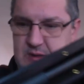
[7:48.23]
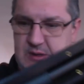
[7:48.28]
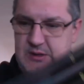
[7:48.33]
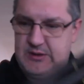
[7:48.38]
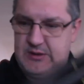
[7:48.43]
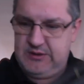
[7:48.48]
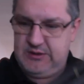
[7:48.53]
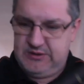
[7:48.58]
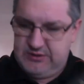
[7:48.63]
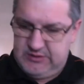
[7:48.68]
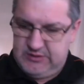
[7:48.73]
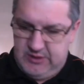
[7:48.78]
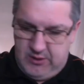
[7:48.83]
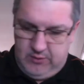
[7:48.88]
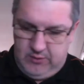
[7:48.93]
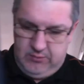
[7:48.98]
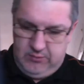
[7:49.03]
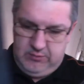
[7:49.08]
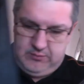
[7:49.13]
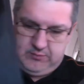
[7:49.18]

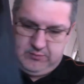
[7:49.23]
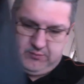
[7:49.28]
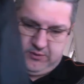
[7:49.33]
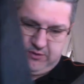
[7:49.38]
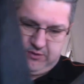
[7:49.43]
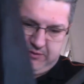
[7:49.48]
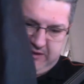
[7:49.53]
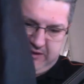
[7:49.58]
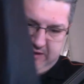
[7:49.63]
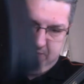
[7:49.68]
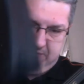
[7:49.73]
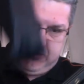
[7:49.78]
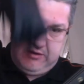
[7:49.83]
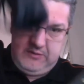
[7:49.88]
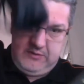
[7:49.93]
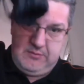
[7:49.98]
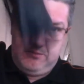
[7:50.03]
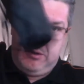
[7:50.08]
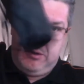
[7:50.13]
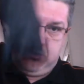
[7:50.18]
So, what do we have in
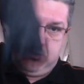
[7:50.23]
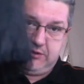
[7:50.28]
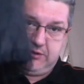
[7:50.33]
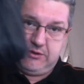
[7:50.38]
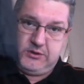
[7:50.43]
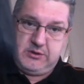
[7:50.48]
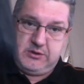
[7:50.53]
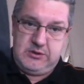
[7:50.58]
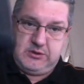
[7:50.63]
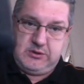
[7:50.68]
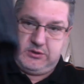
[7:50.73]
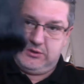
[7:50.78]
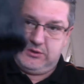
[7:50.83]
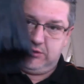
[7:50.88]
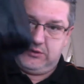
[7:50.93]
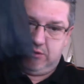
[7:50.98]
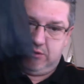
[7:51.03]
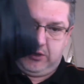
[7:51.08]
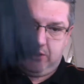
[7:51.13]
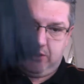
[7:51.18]
the box?
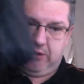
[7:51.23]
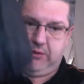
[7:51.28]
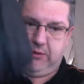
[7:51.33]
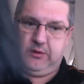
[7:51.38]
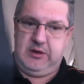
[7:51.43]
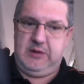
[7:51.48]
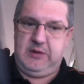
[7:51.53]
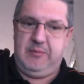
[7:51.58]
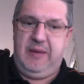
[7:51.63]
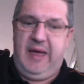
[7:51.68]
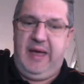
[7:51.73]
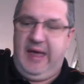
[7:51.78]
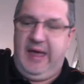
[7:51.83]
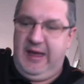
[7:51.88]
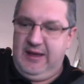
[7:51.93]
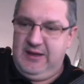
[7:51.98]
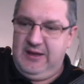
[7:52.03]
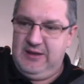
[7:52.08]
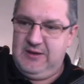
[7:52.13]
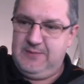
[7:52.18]
Oh no, in the bag.
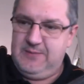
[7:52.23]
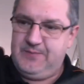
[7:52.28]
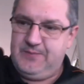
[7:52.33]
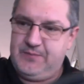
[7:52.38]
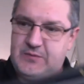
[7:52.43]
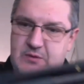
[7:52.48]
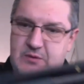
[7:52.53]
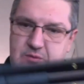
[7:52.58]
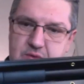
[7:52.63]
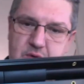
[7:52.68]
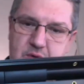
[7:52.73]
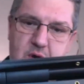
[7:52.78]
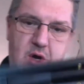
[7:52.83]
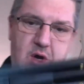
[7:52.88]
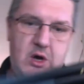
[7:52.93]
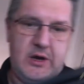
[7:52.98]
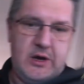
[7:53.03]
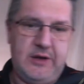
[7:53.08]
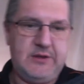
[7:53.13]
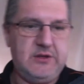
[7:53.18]

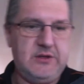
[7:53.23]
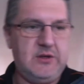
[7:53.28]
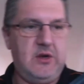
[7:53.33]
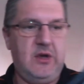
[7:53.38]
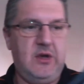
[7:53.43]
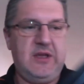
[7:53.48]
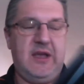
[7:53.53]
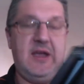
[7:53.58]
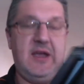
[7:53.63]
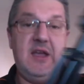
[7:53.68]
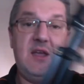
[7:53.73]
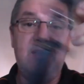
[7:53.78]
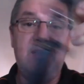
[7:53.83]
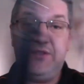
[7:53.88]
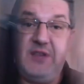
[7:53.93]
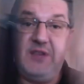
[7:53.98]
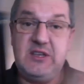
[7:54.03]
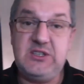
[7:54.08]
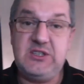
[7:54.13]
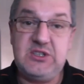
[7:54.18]
Right, okay.
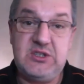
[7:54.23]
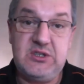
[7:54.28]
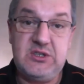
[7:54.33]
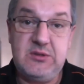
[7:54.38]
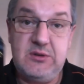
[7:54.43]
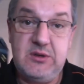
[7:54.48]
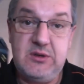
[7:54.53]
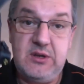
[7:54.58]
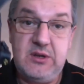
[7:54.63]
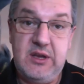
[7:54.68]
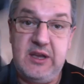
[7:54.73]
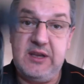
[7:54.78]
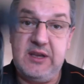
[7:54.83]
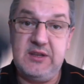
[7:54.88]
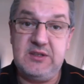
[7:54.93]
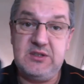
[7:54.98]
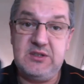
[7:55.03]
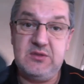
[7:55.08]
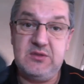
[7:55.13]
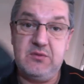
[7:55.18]
This
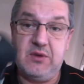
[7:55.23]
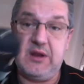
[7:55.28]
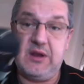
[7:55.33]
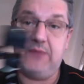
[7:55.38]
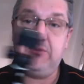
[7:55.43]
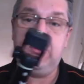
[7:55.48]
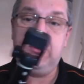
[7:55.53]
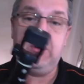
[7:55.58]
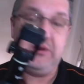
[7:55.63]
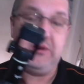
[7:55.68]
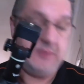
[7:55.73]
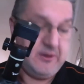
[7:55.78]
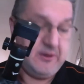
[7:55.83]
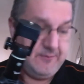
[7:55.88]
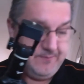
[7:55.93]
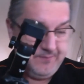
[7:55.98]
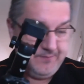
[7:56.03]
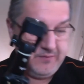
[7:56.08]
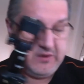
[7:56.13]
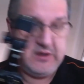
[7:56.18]
is what I'm talking about.
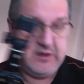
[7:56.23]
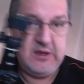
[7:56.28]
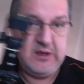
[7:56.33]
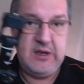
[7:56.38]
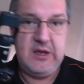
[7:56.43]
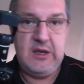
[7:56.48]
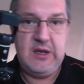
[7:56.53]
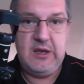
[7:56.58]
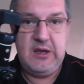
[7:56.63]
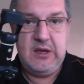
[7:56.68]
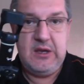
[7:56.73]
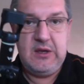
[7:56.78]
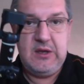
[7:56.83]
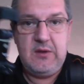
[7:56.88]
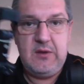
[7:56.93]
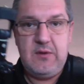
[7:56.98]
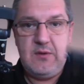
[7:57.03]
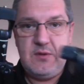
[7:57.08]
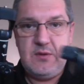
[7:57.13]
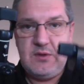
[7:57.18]

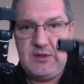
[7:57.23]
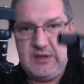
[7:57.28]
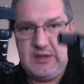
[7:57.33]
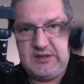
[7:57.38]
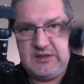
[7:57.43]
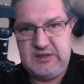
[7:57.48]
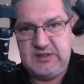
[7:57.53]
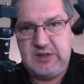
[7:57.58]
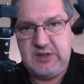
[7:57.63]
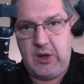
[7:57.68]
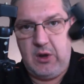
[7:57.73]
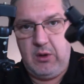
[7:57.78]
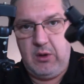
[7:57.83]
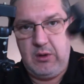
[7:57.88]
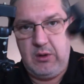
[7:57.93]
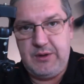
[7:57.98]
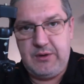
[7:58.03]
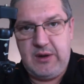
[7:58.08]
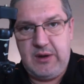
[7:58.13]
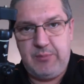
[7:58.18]
This is the
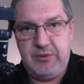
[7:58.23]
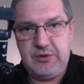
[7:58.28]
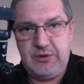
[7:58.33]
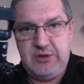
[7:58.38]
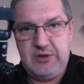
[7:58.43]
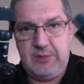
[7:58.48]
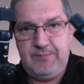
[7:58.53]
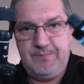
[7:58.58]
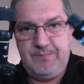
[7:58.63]
holder up on top.